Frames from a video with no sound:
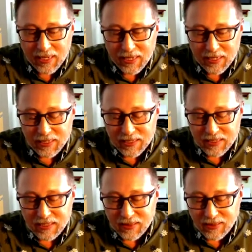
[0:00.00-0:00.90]

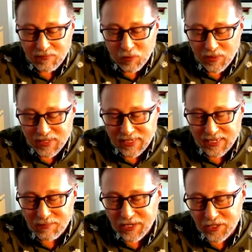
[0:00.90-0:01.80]
is that they've always
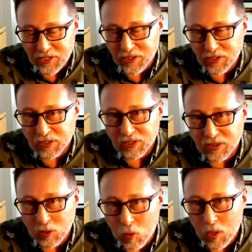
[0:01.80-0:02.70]
said to make sure
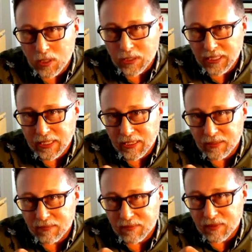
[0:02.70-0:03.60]
the quality
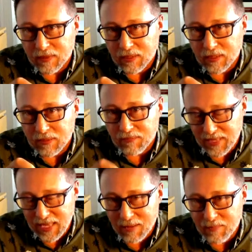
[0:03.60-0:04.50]
of the
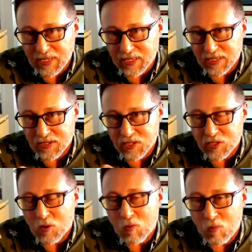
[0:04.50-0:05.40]
kit, because you
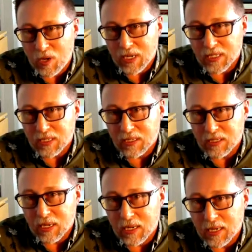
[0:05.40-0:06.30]
don't want
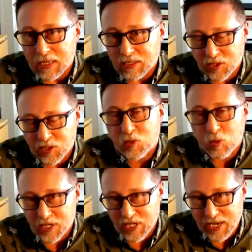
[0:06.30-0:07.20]
to
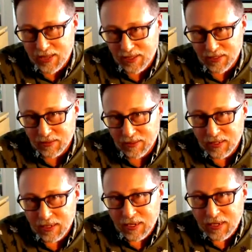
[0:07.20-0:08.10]
scorch anything.
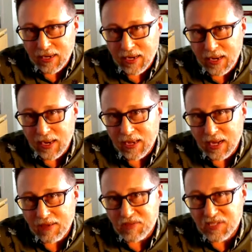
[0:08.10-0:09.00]
And
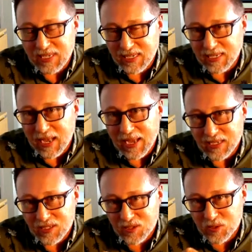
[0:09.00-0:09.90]
I've seen
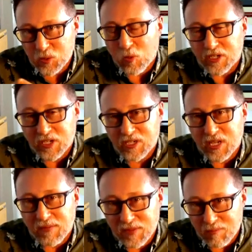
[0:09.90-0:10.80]
guys scorch
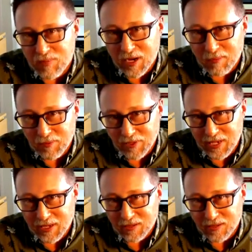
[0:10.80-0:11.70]
stuff in the bottom of their
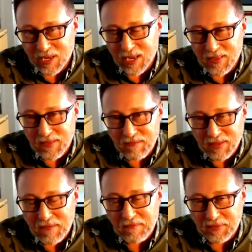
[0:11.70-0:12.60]
kettles, and then they've
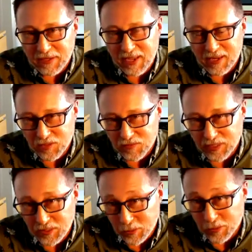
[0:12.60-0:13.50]
left the kettles for
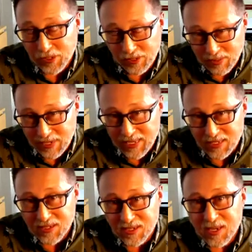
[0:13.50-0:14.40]
like 2 or 3 days